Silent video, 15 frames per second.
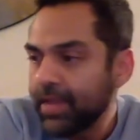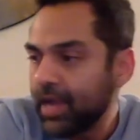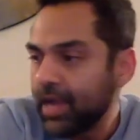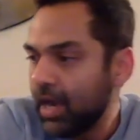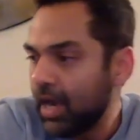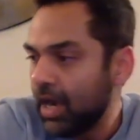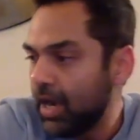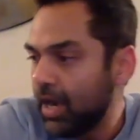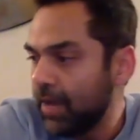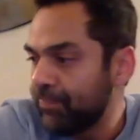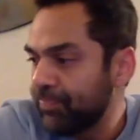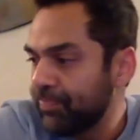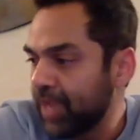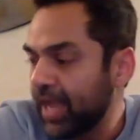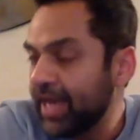
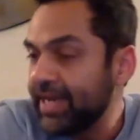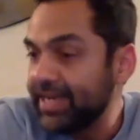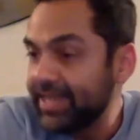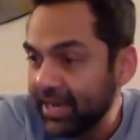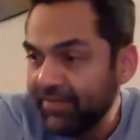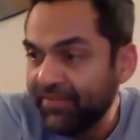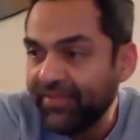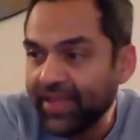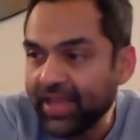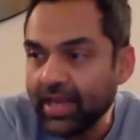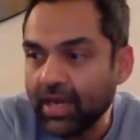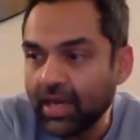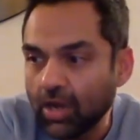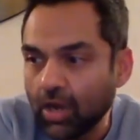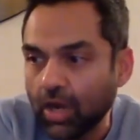I did
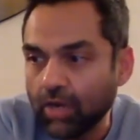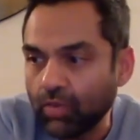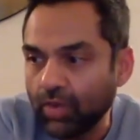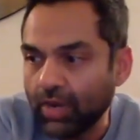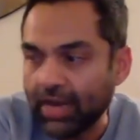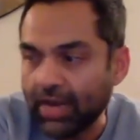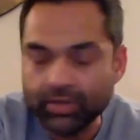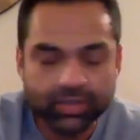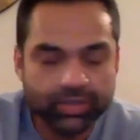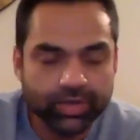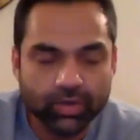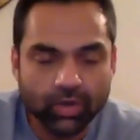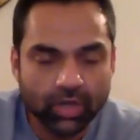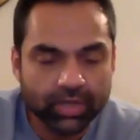feel a lot when I was doing